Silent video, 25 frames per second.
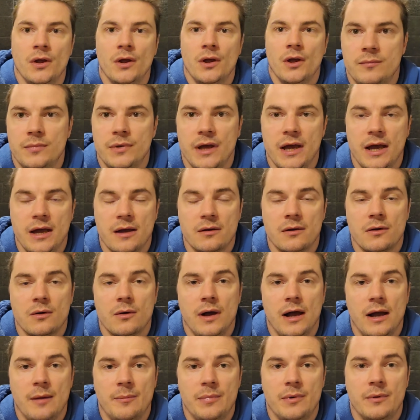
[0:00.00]
But yeah, quite
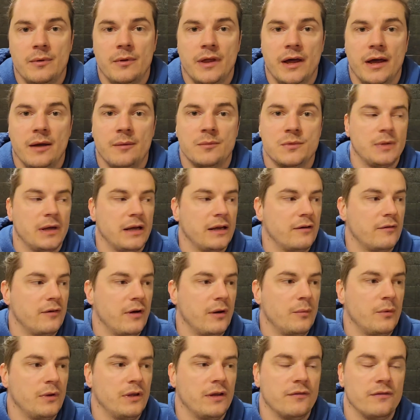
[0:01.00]
happy with that. Playing around
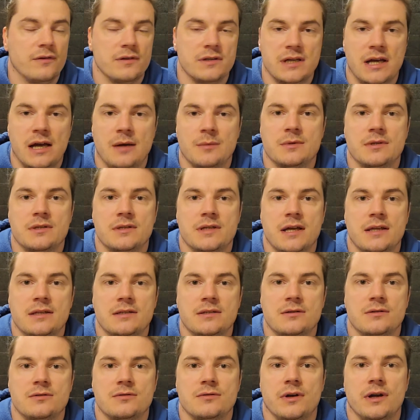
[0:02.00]
with different types of
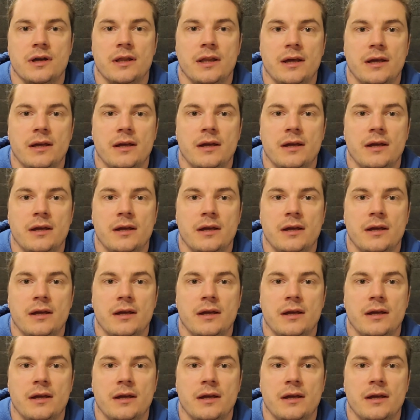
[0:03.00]
stencils really.